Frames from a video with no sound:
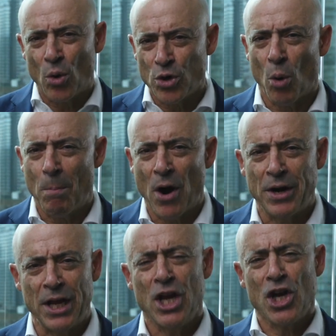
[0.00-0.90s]
or your
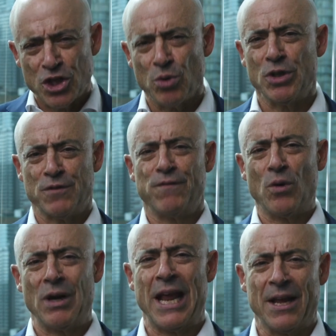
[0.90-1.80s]
body to its
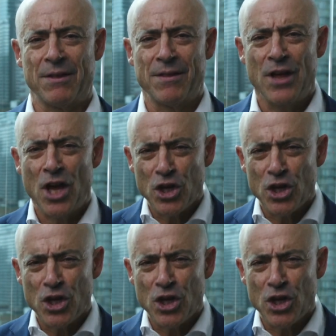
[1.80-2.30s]
full length.